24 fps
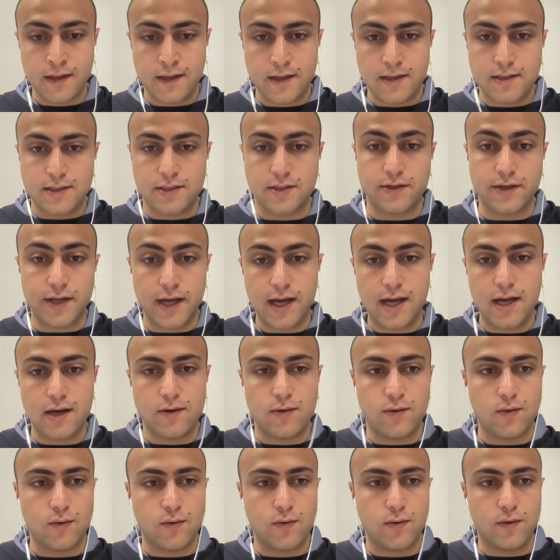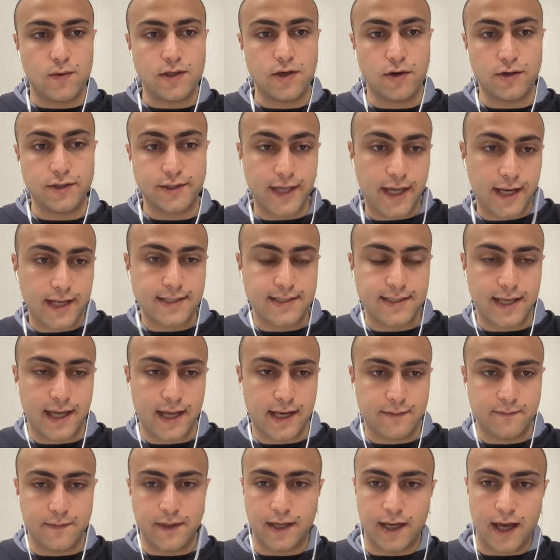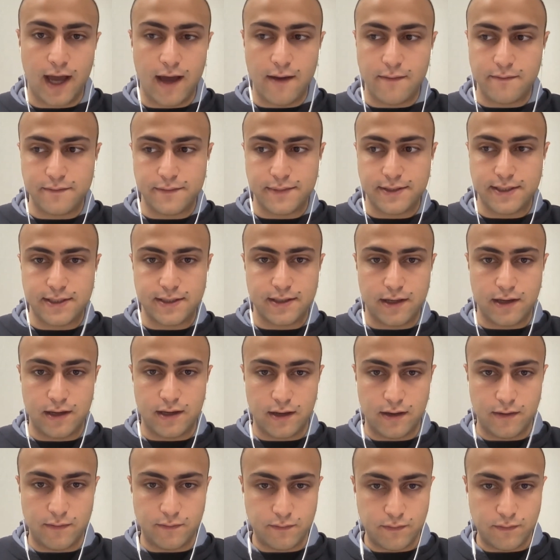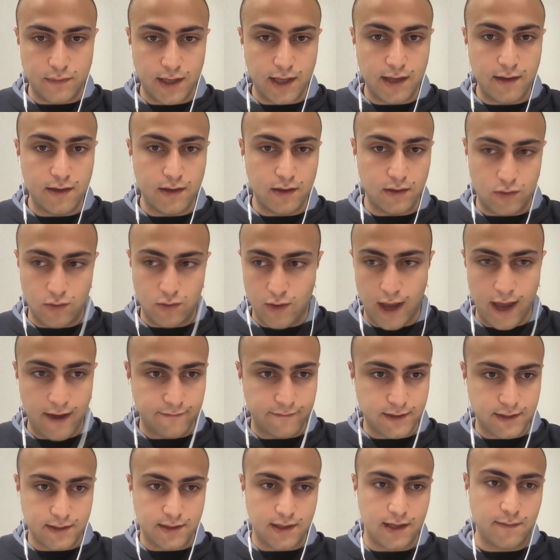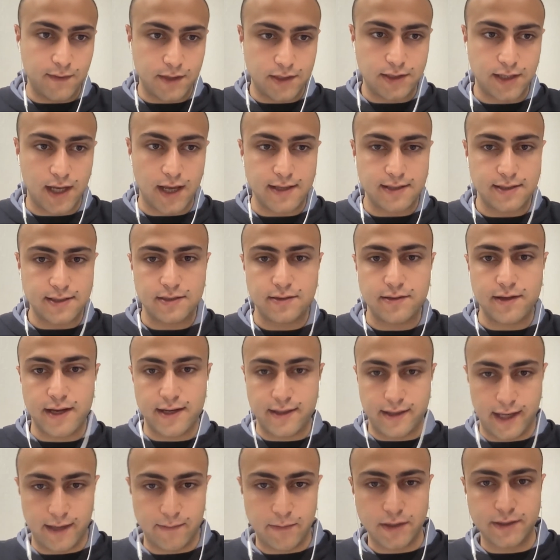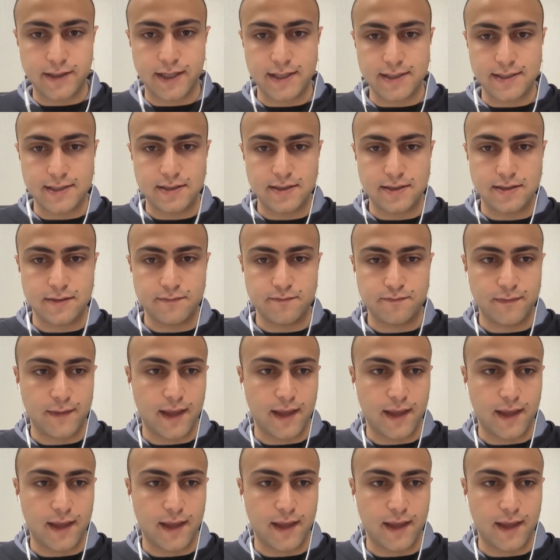So now your data set becomes, you have image tensor and label tensor.